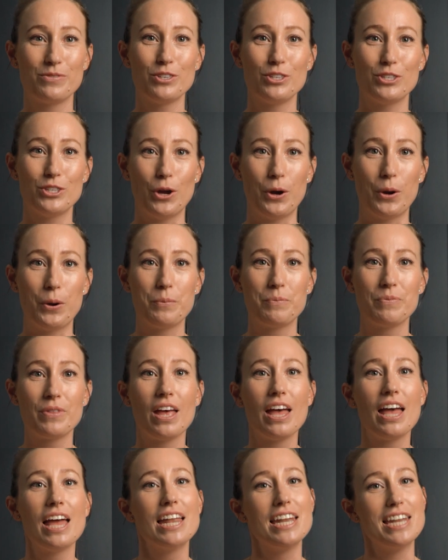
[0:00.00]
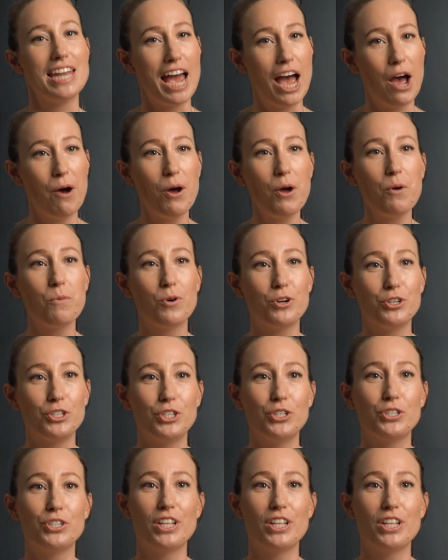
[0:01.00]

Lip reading: So now I want you